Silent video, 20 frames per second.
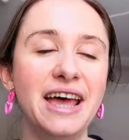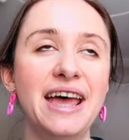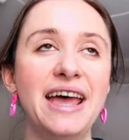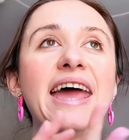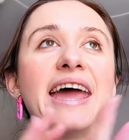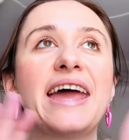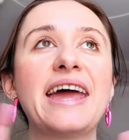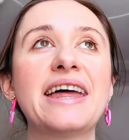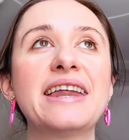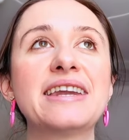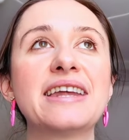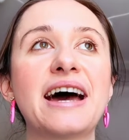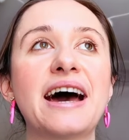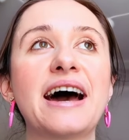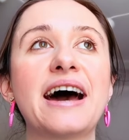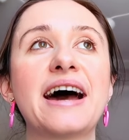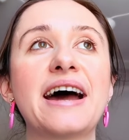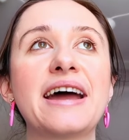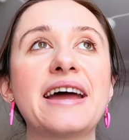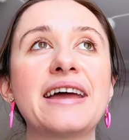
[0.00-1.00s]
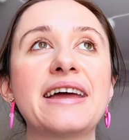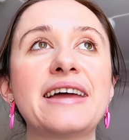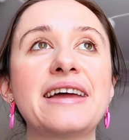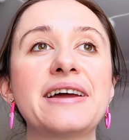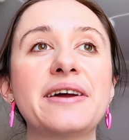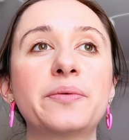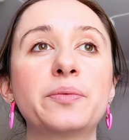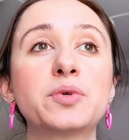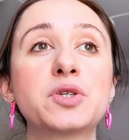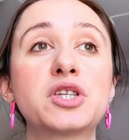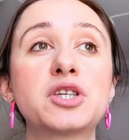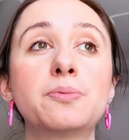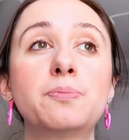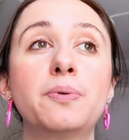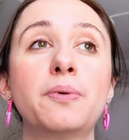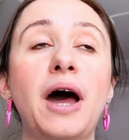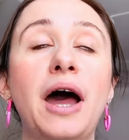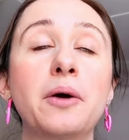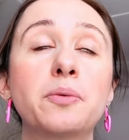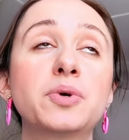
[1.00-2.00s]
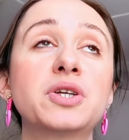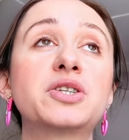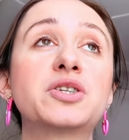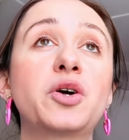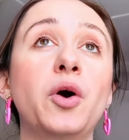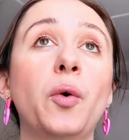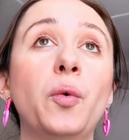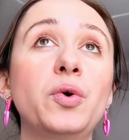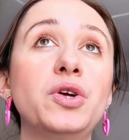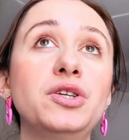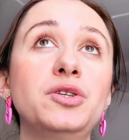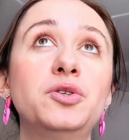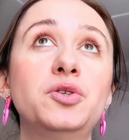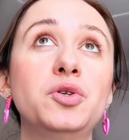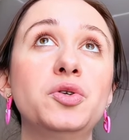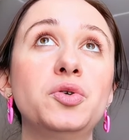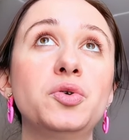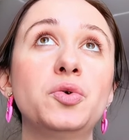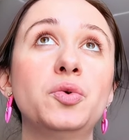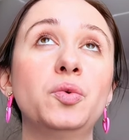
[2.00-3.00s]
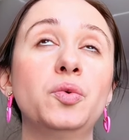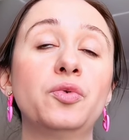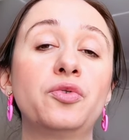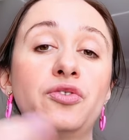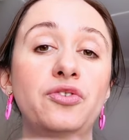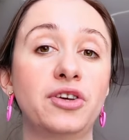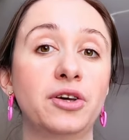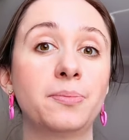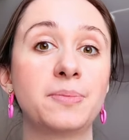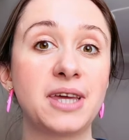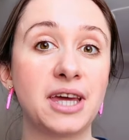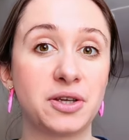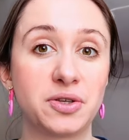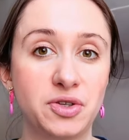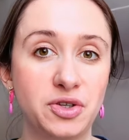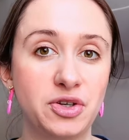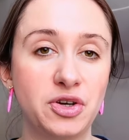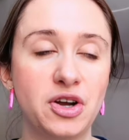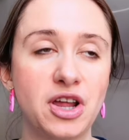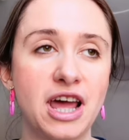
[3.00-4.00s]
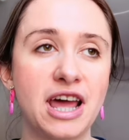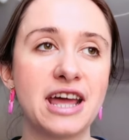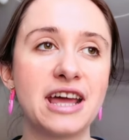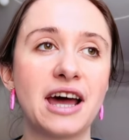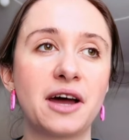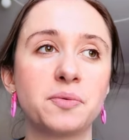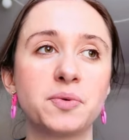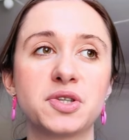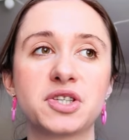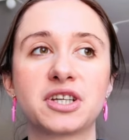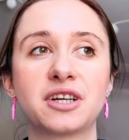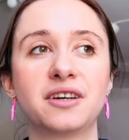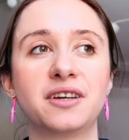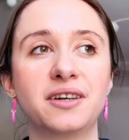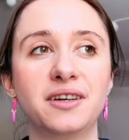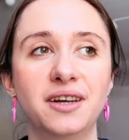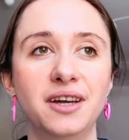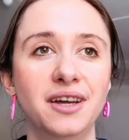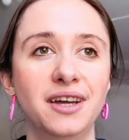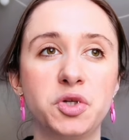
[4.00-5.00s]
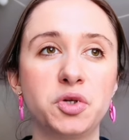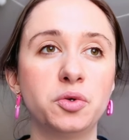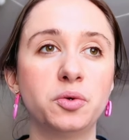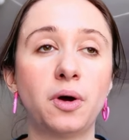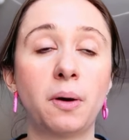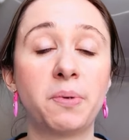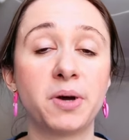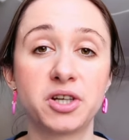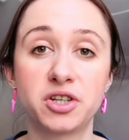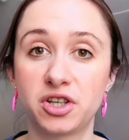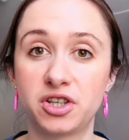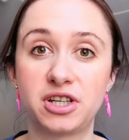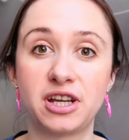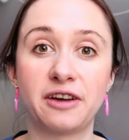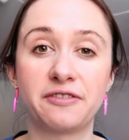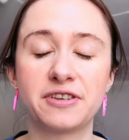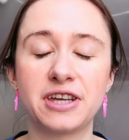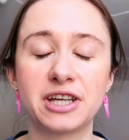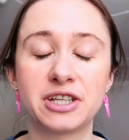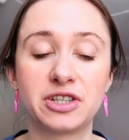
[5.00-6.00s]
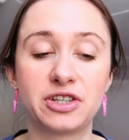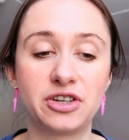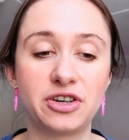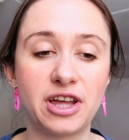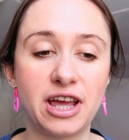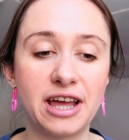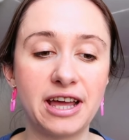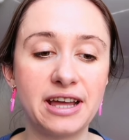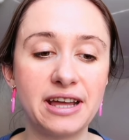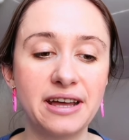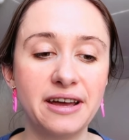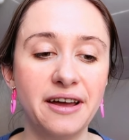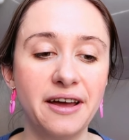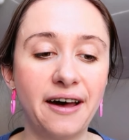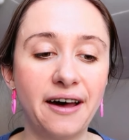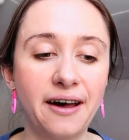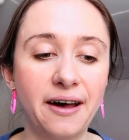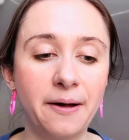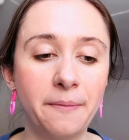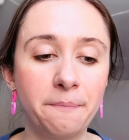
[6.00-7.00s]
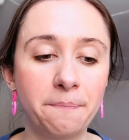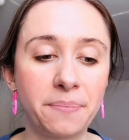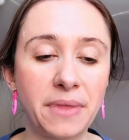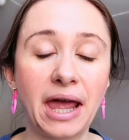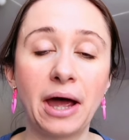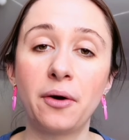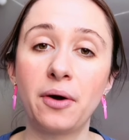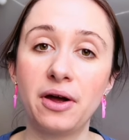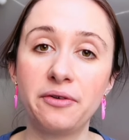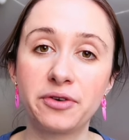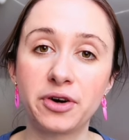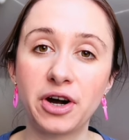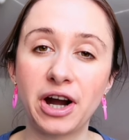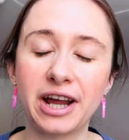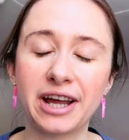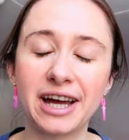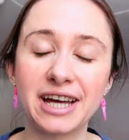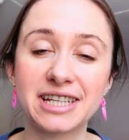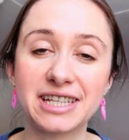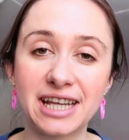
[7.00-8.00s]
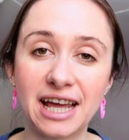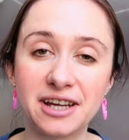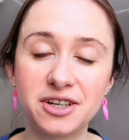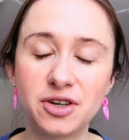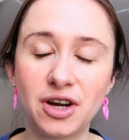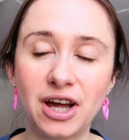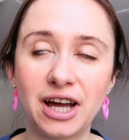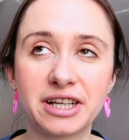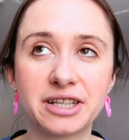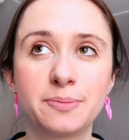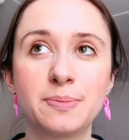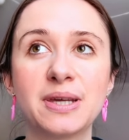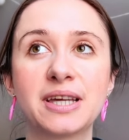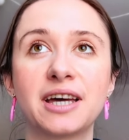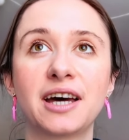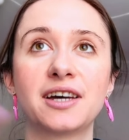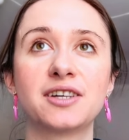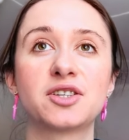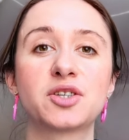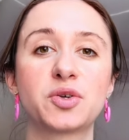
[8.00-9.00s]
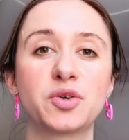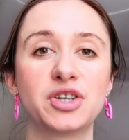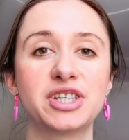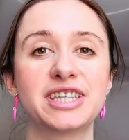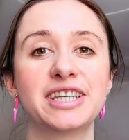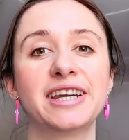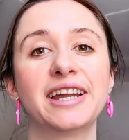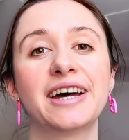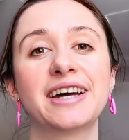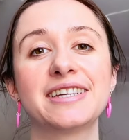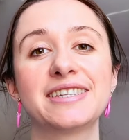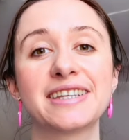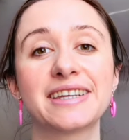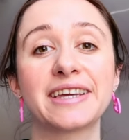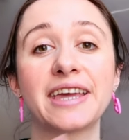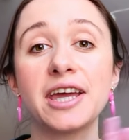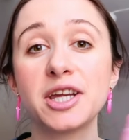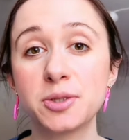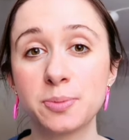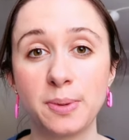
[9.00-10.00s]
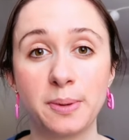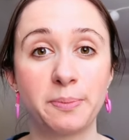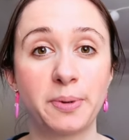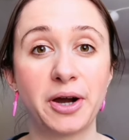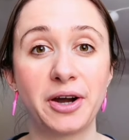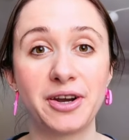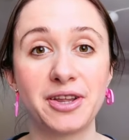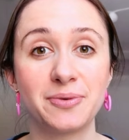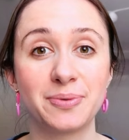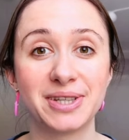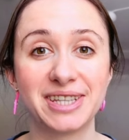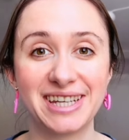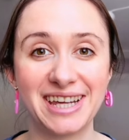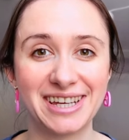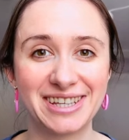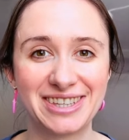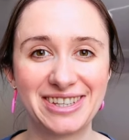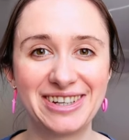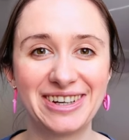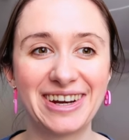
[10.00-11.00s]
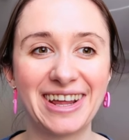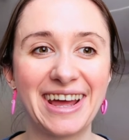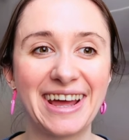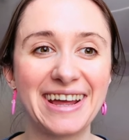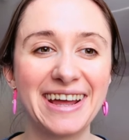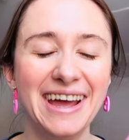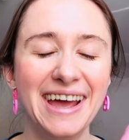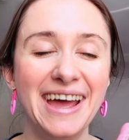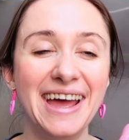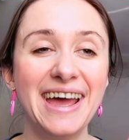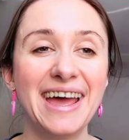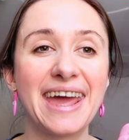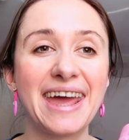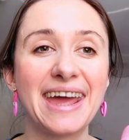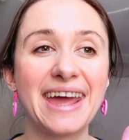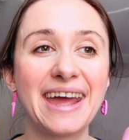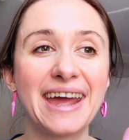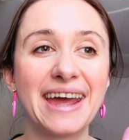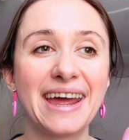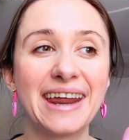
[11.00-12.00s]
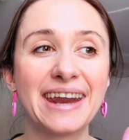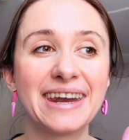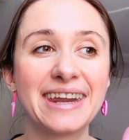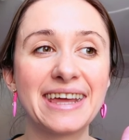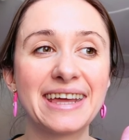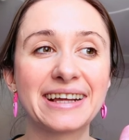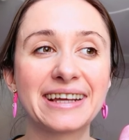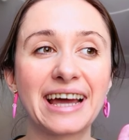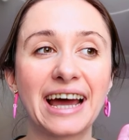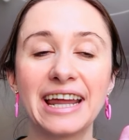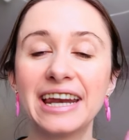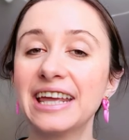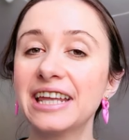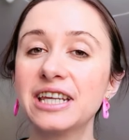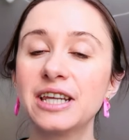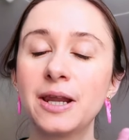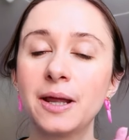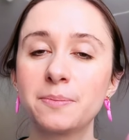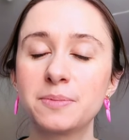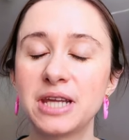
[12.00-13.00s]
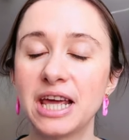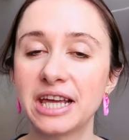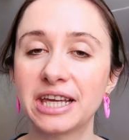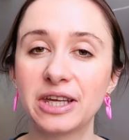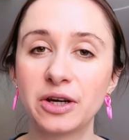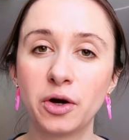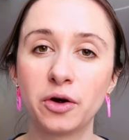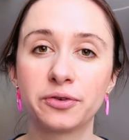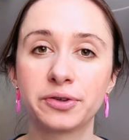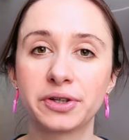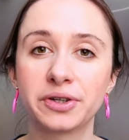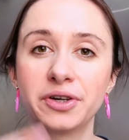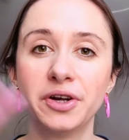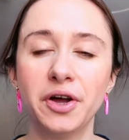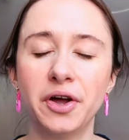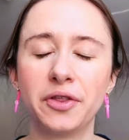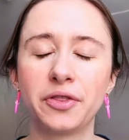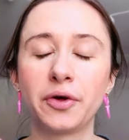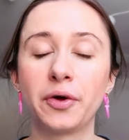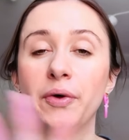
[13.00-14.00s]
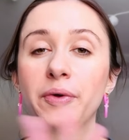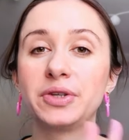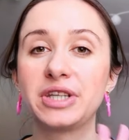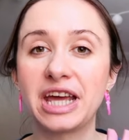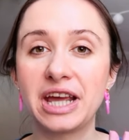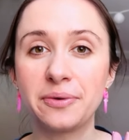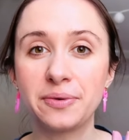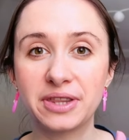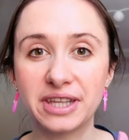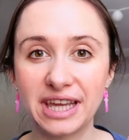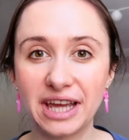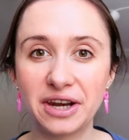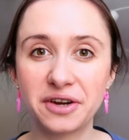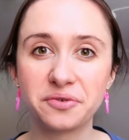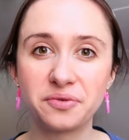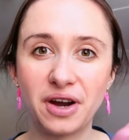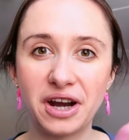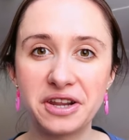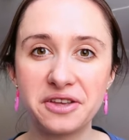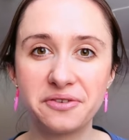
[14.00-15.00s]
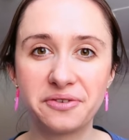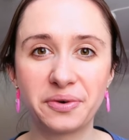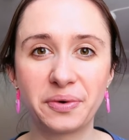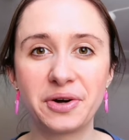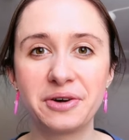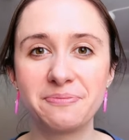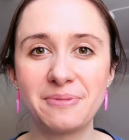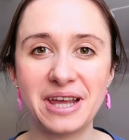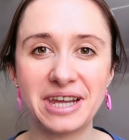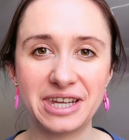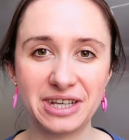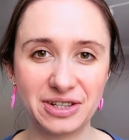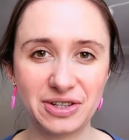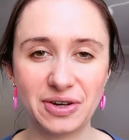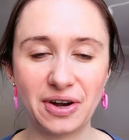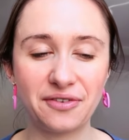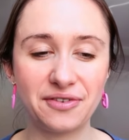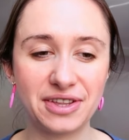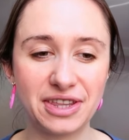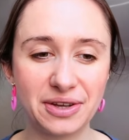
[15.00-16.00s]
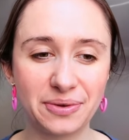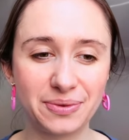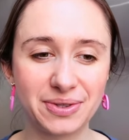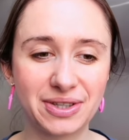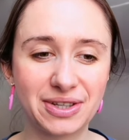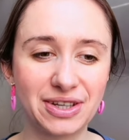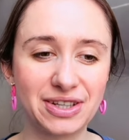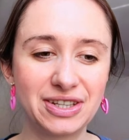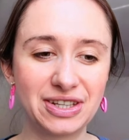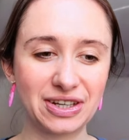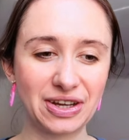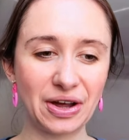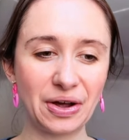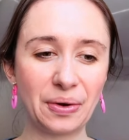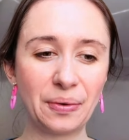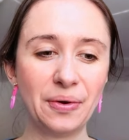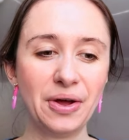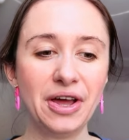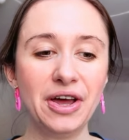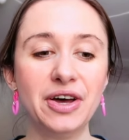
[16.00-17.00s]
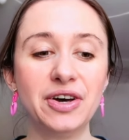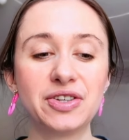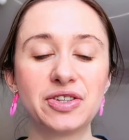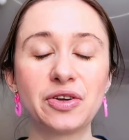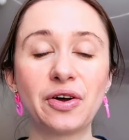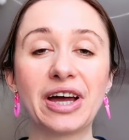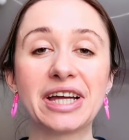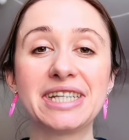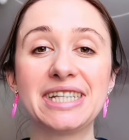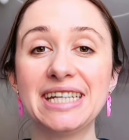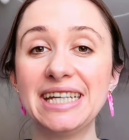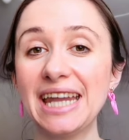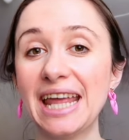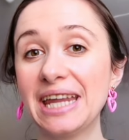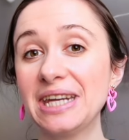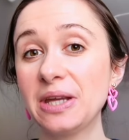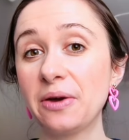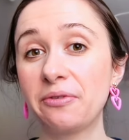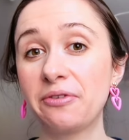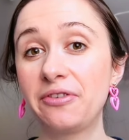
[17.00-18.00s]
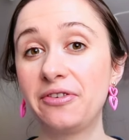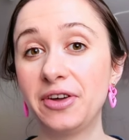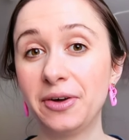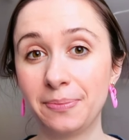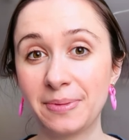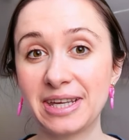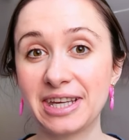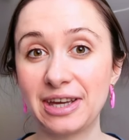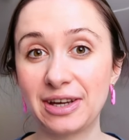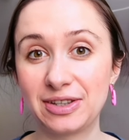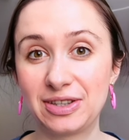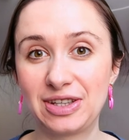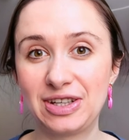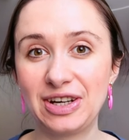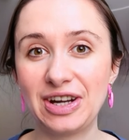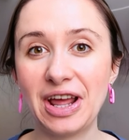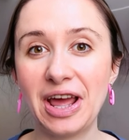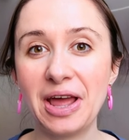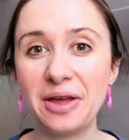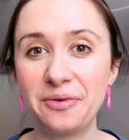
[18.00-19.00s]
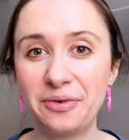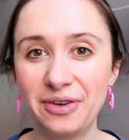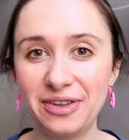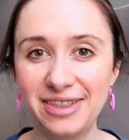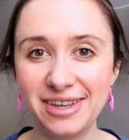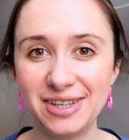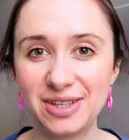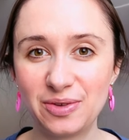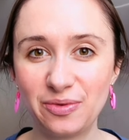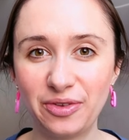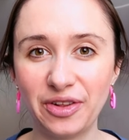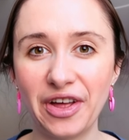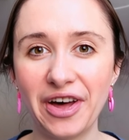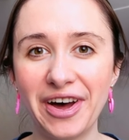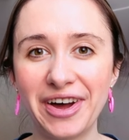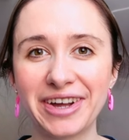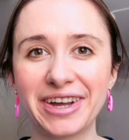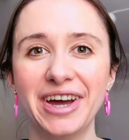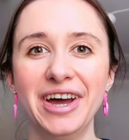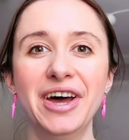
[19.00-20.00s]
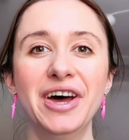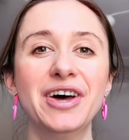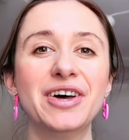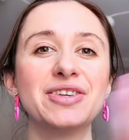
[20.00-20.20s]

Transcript: And I was I was going to film yesterday. I was gonna do a bunch of stuff yesterday. Um, however, I got sidetracked because Chris and I's engagement party was yesterday and it kind of ended up taking over the whole day with getting ready for it, making sure everything was good to go. So I didn't end up filming yesterday for this vlog.